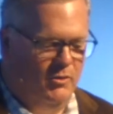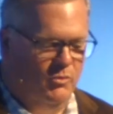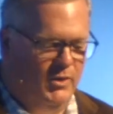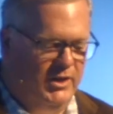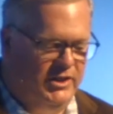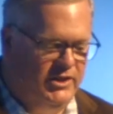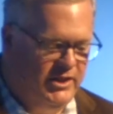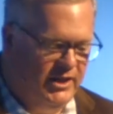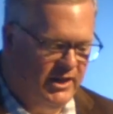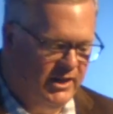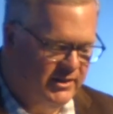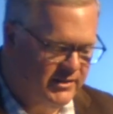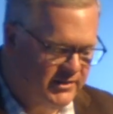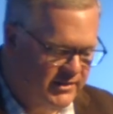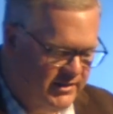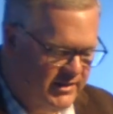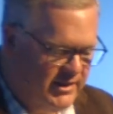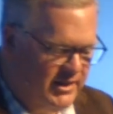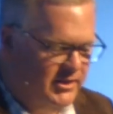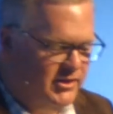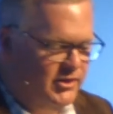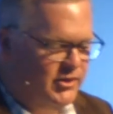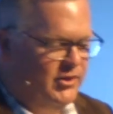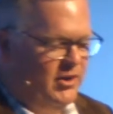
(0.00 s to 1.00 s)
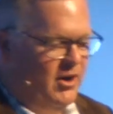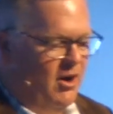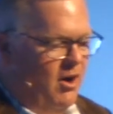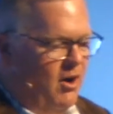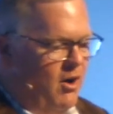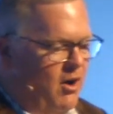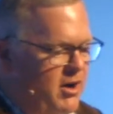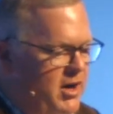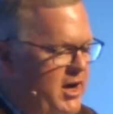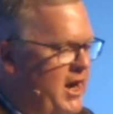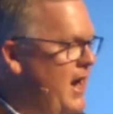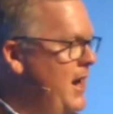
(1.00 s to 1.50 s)
We should assist
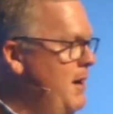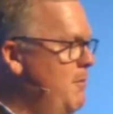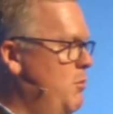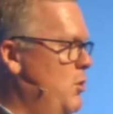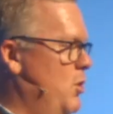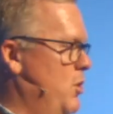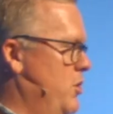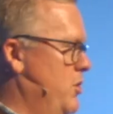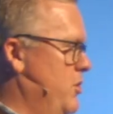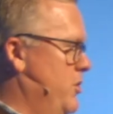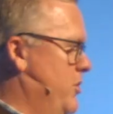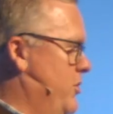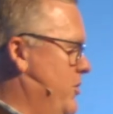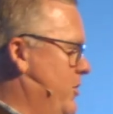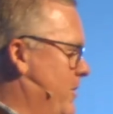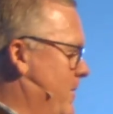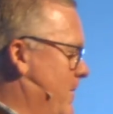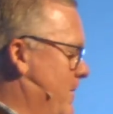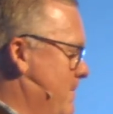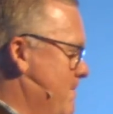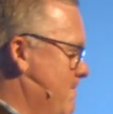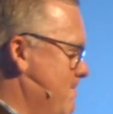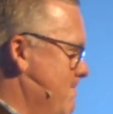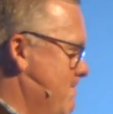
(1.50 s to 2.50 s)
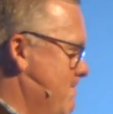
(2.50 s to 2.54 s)
our neighbors